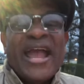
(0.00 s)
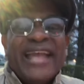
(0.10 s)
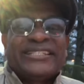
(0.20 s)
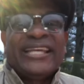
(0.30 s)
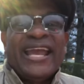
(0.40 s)

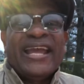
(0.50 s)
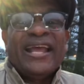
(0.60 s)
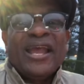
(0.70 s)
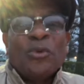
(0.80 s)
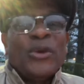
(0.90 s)
said,
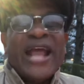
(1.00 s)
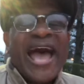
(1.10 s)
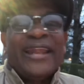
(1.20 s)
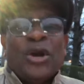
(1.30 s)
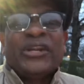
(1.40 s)

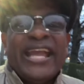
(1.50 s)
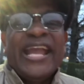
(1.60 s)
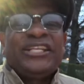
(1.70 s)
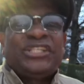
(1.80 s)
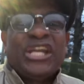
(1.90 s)
I don't
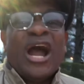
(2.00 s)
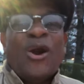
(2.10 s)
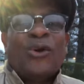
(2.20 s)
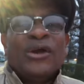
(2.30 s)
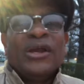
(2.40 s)
need
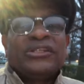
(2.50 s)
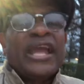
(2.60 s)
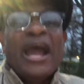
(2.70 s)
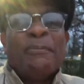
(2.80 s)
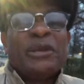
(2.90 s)
y'all to
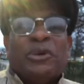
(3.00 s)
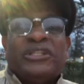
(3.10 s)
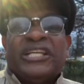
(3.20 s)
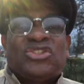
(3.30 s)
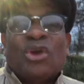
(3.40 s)
help me with
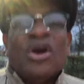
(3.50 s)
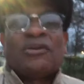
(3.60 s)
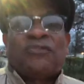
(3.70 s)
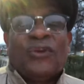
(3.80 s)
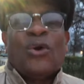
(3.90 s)
this drug
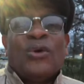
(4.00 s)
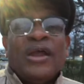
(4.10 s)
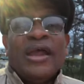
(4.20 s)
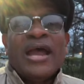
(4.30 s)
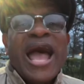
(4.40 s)
flow.
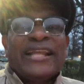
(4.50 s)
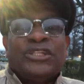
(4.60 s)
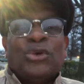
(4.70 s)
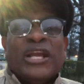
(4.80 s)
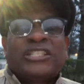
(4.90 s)
I can
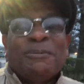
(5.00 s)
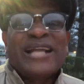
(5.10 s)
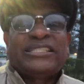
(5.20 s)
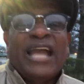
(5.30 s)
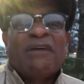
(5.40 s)
do this
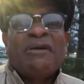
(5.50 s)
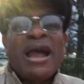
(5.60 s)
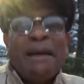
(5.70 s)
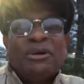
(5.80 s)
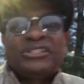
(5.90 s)
myself.
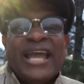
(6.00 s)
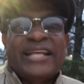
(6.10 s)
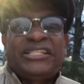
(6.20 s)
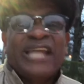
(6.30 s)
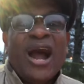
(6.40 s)
I'm going to
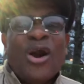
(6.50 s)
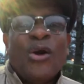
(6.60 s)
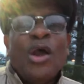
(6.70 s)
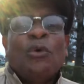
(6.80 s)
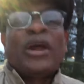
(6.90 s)
text y'all.
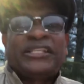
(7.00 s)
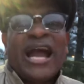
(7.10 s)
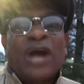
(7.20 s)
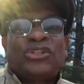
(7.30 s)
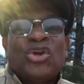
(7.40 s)
What did
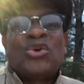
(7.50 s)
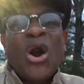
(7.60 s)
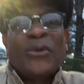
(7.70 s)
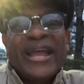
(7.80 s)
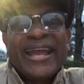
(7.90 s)
y'all do?
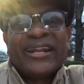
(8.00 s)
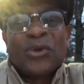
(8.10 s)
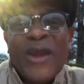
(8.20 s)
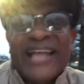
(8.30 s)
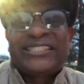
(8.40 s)
Go over there and
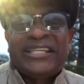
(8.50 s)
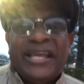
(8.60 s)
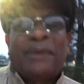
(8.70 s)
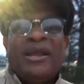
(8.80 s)
arrest him.